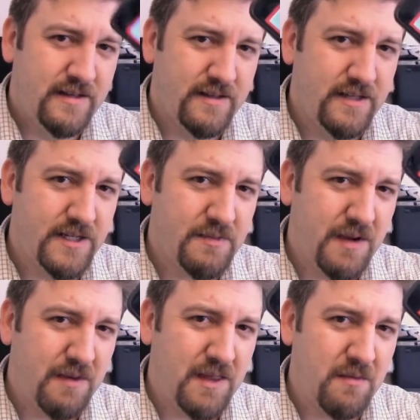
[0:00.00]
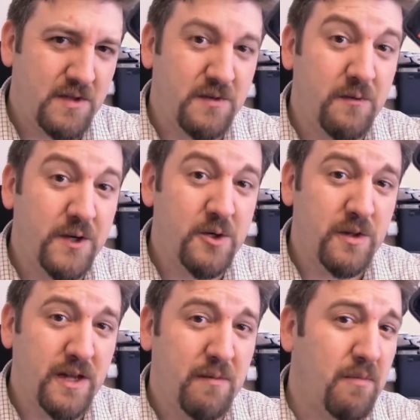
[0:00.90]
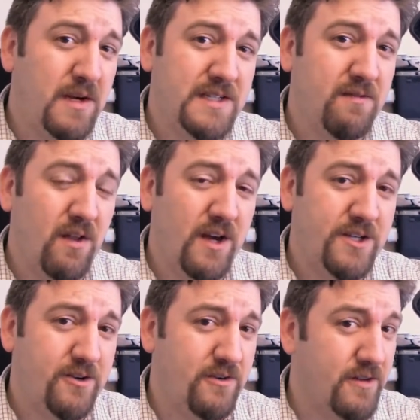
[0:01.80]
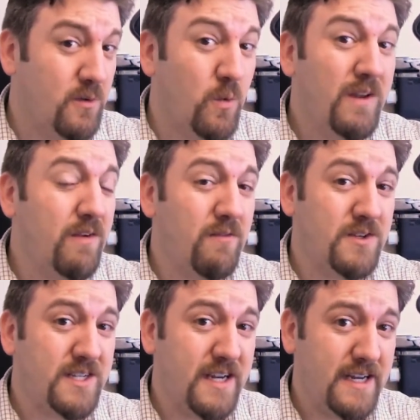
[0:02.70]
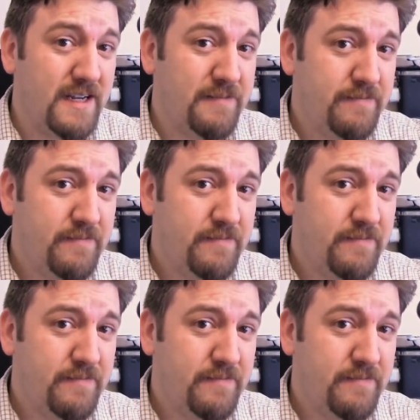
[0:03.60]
this may be the most visually impressive launcher that we've ever seen.